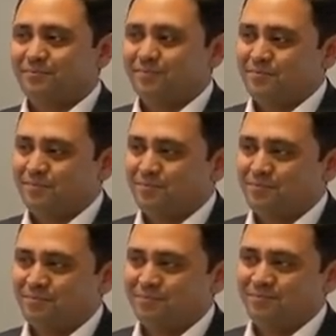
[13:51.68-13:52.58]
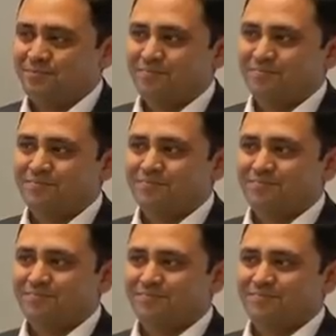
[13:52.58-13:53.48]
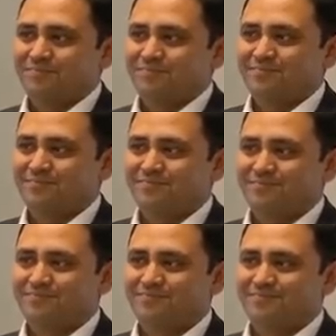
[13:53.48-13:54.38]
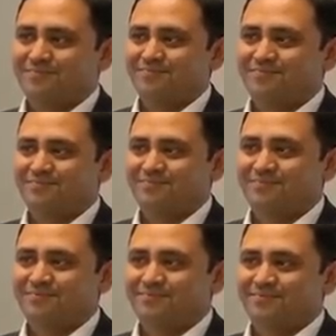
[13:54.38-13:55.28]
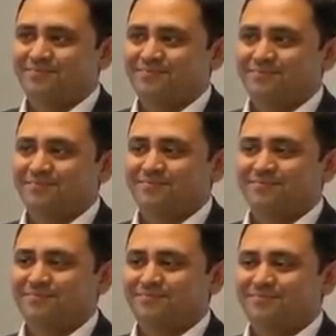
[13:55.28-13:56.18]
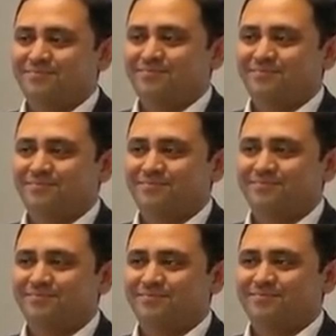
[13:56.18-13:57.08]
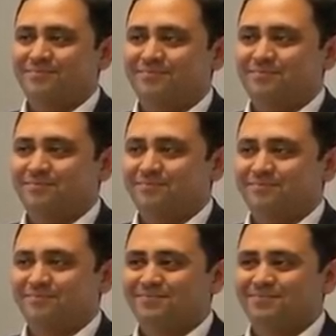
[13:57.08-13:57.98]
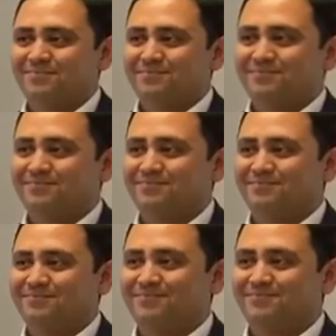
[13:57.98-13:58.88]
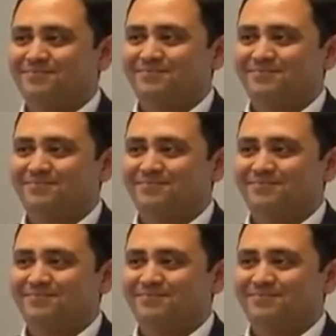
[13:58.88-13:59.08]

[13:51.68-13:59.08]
(silent)